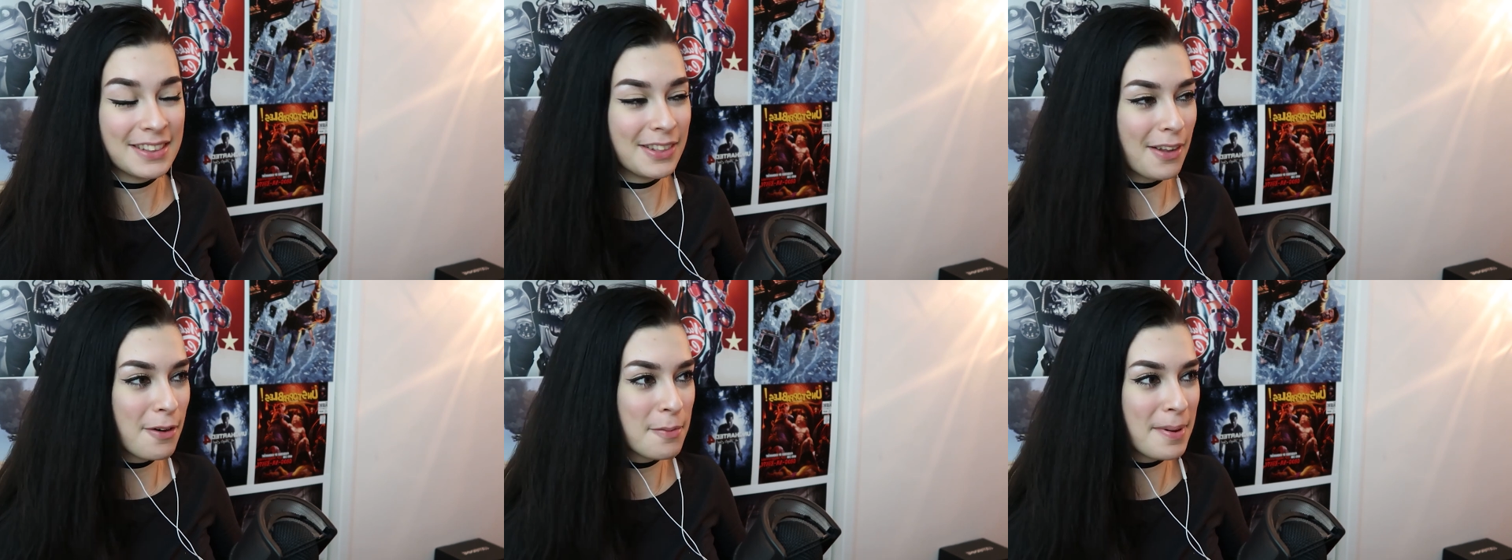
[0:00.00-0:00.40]

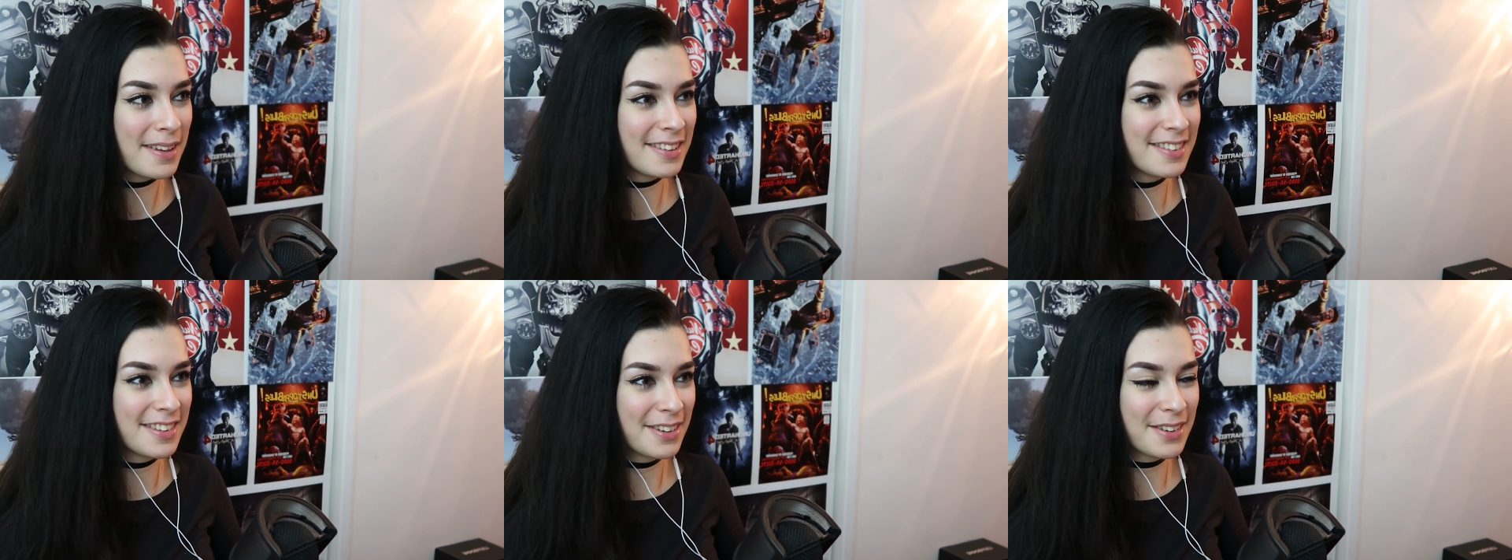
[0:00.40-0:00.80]
and
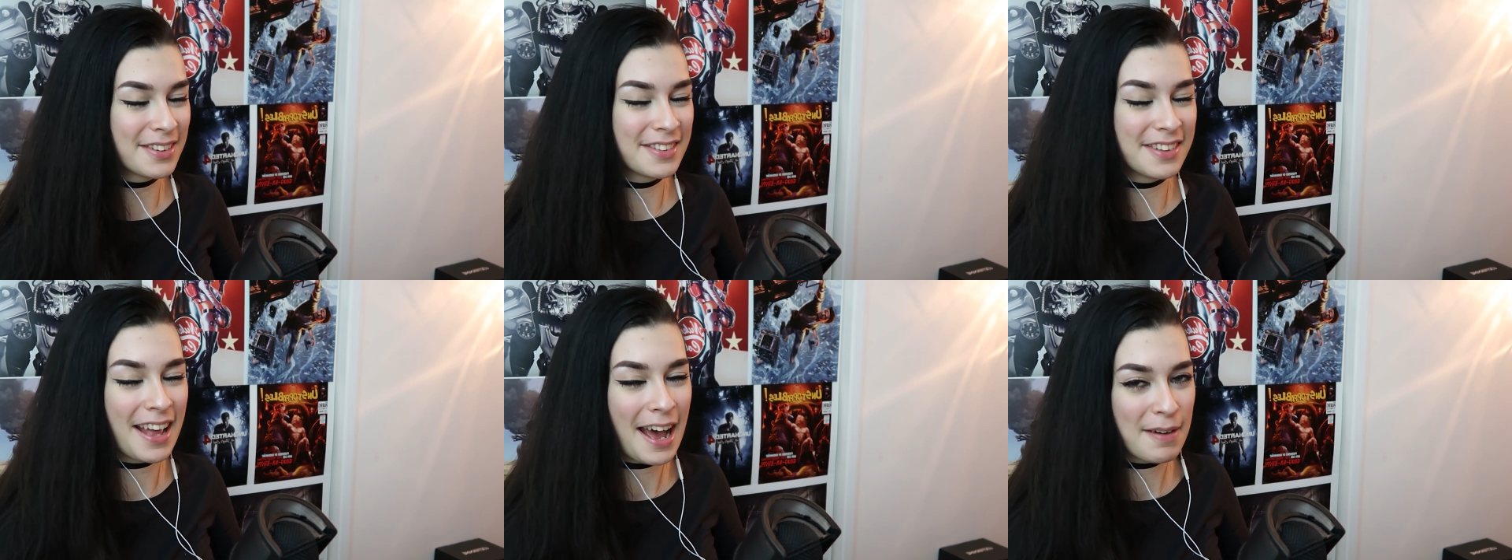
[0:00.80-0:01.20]
Lopez still
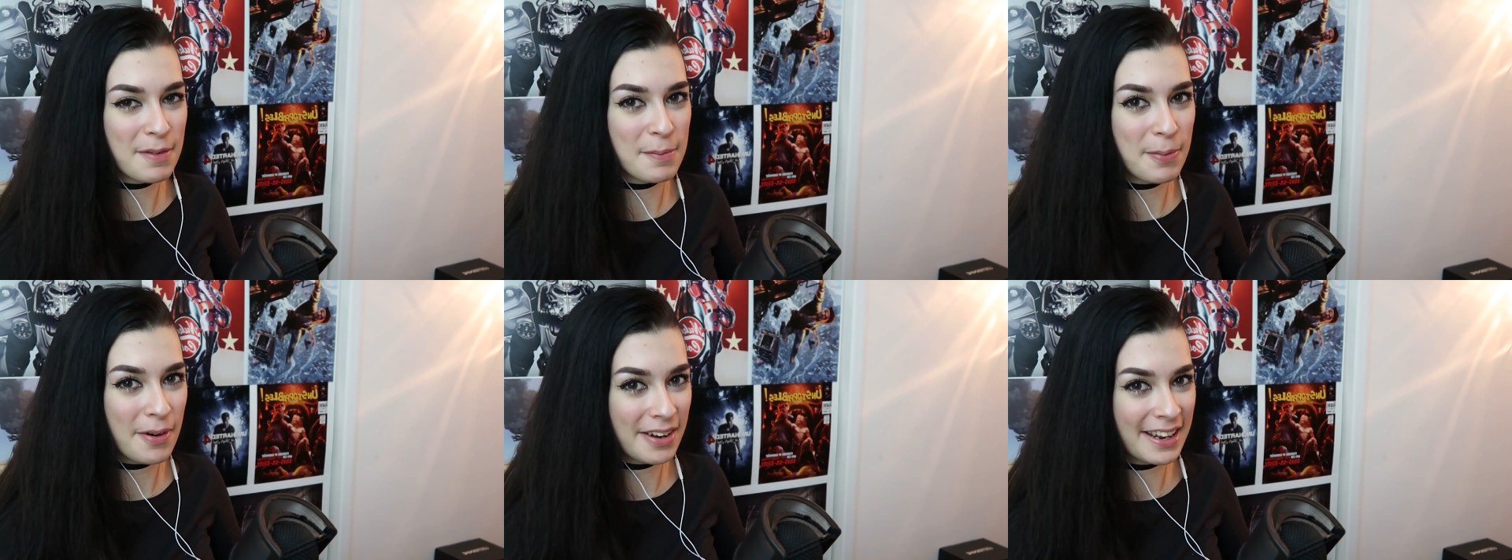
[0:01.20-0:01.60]
doesn't have
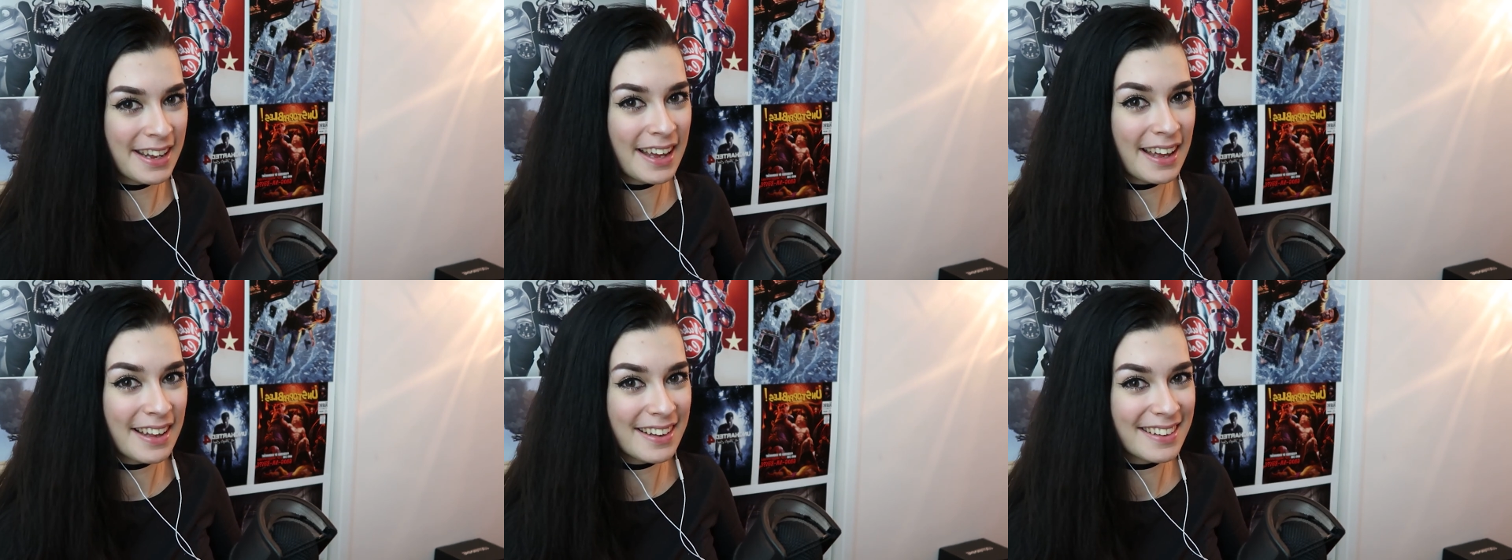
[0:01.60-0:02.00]
a body
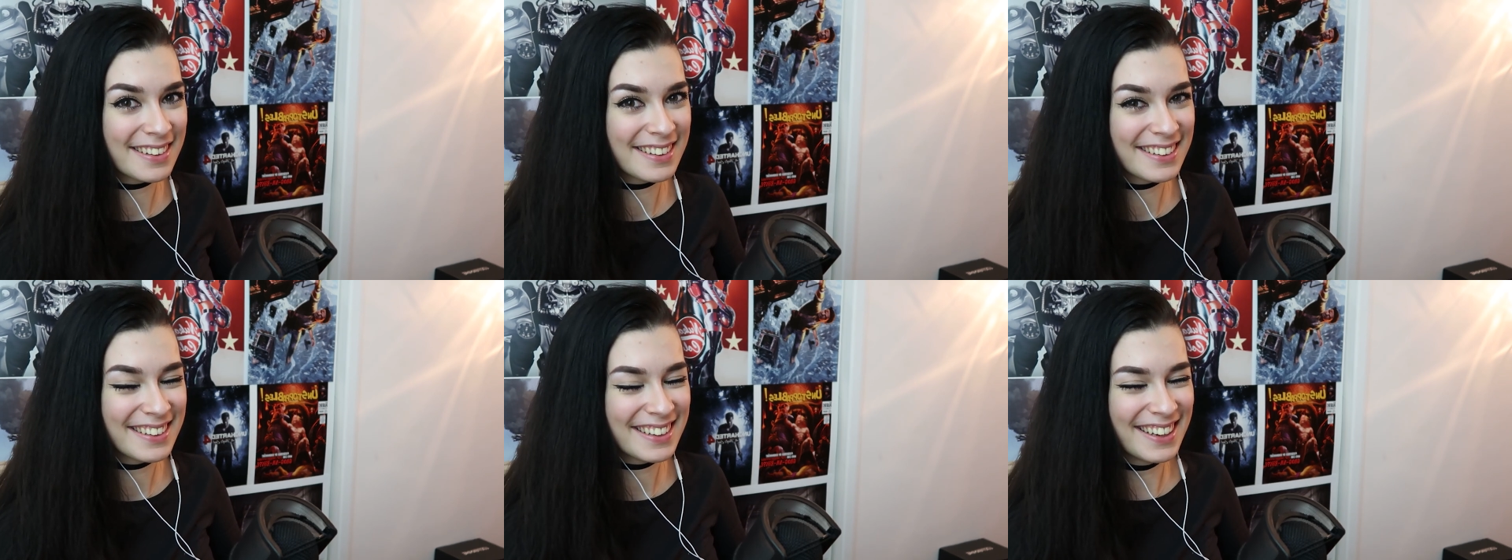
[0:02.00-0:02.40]
yet?
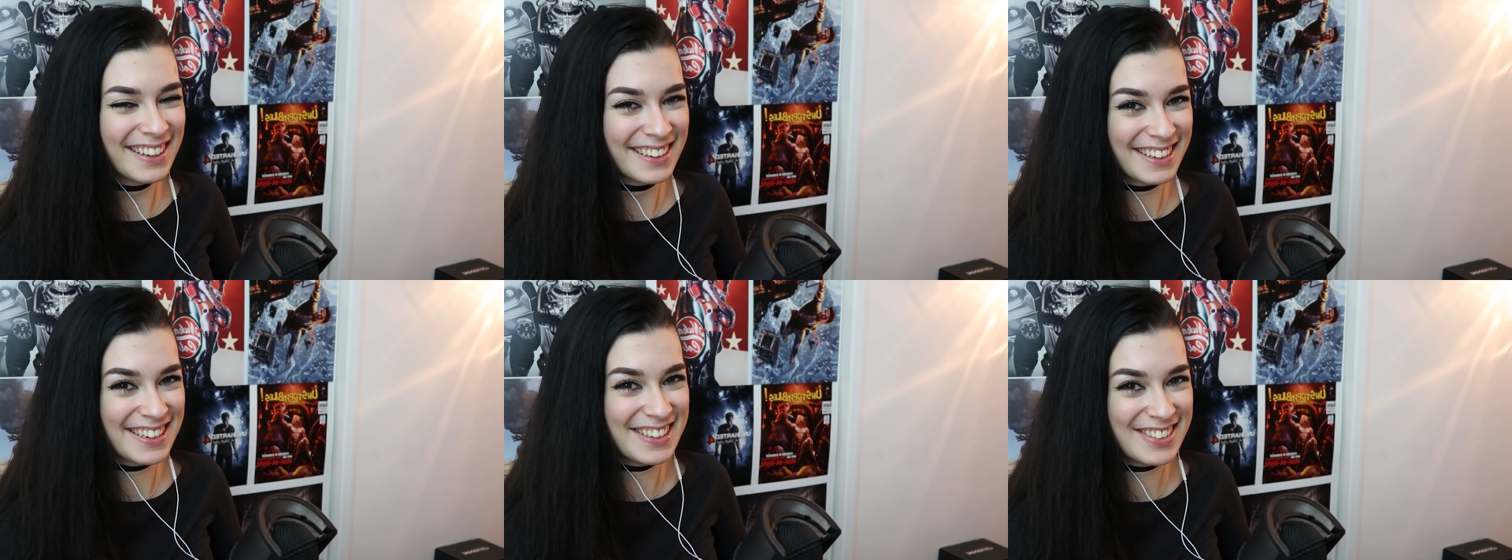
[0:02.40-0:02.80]

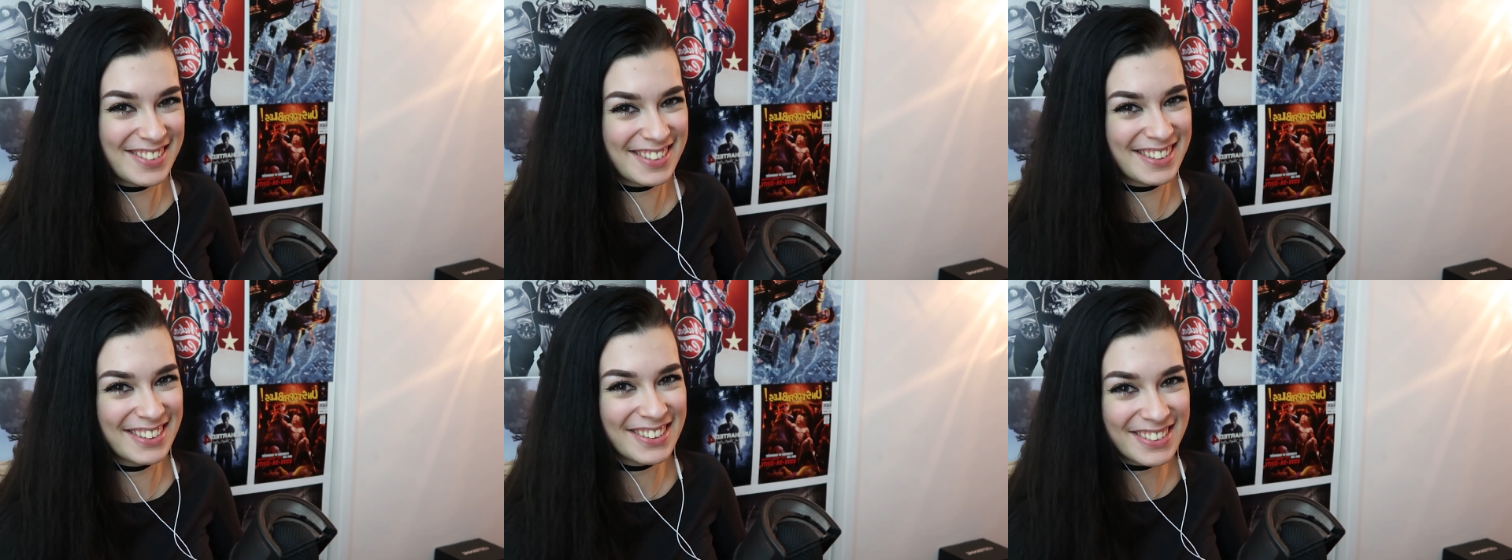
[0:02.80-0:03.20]

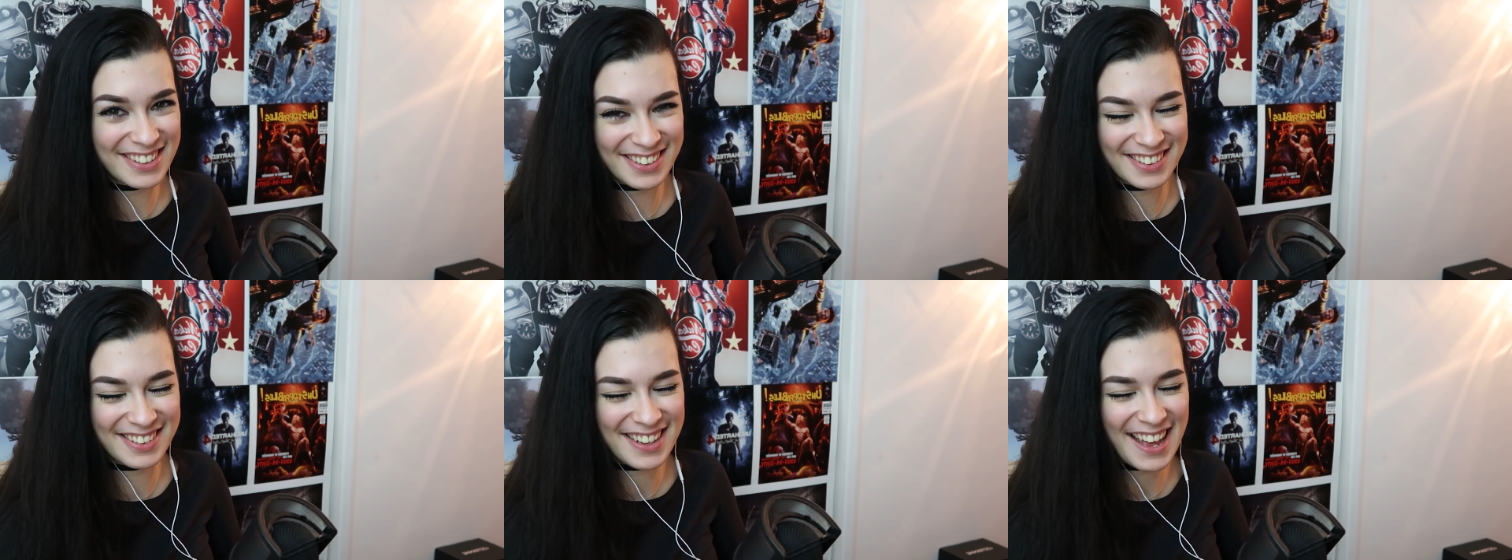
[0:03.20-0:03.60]
He's still
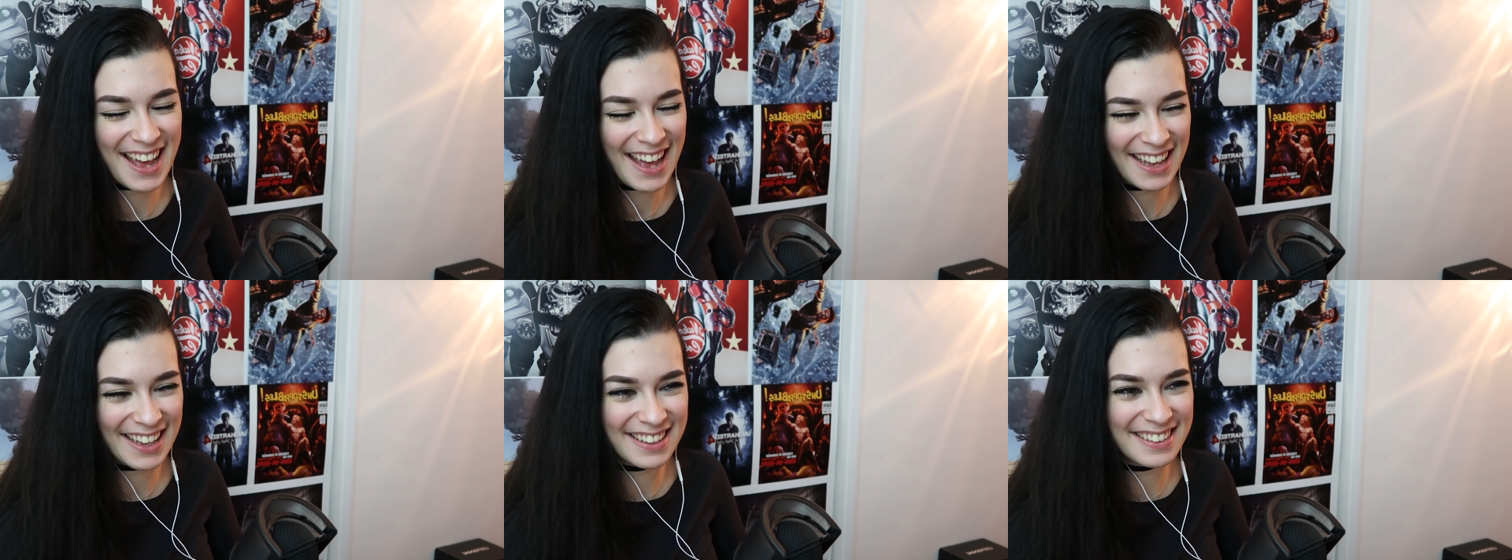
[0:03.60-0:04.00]
just a
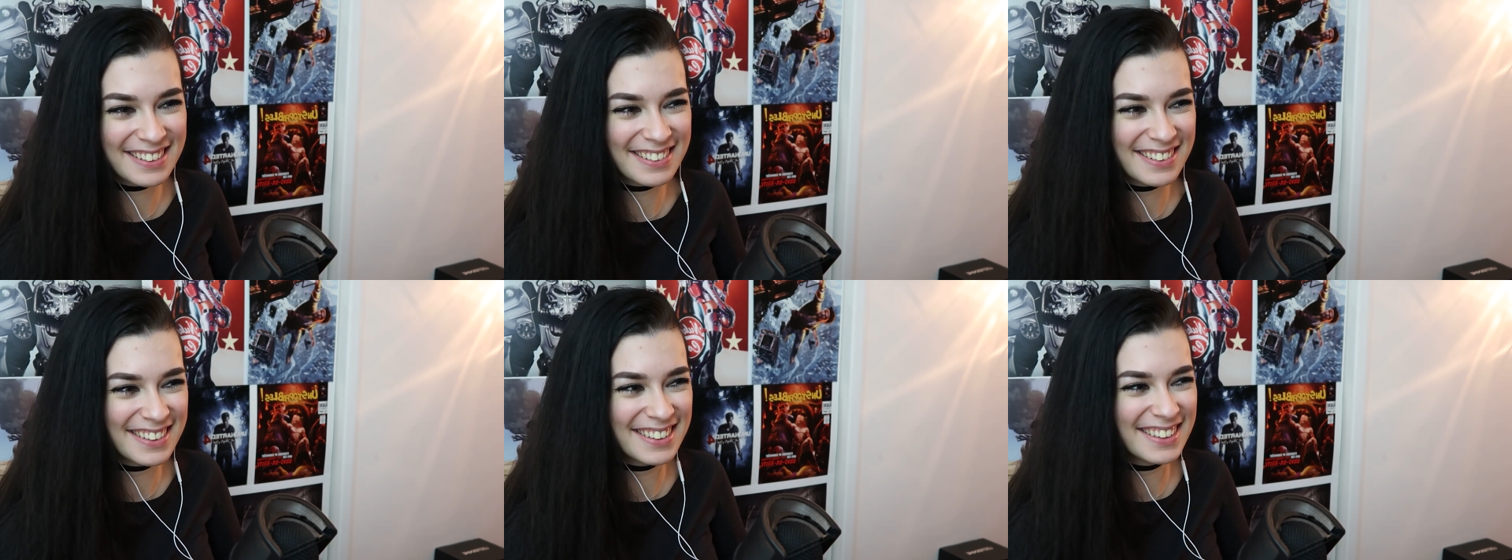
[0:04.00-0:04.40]
head?